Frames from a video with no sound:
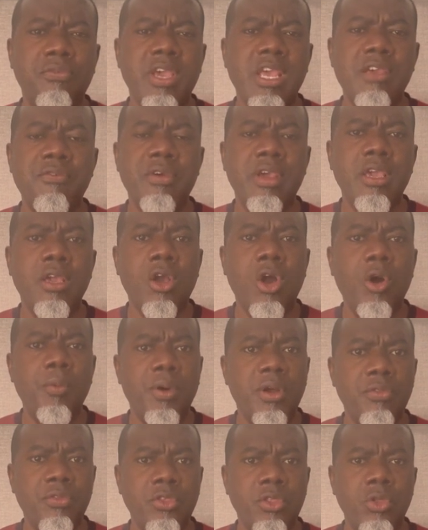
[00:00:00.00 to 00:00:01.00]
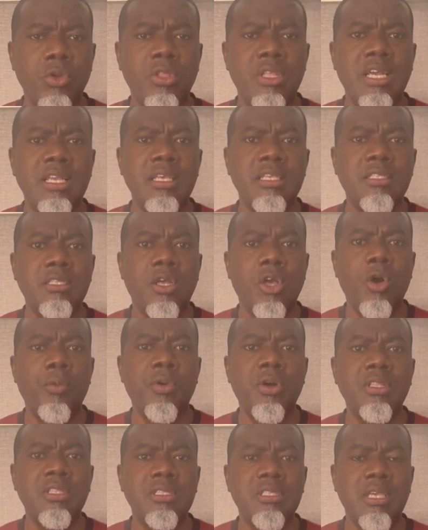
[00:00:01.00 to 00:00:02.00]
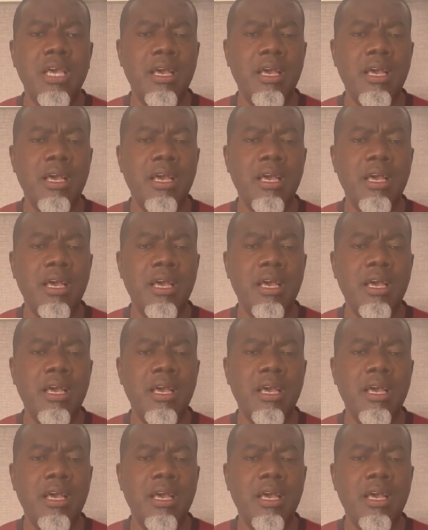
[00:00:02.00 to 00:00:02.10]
very, very common. You know, that is the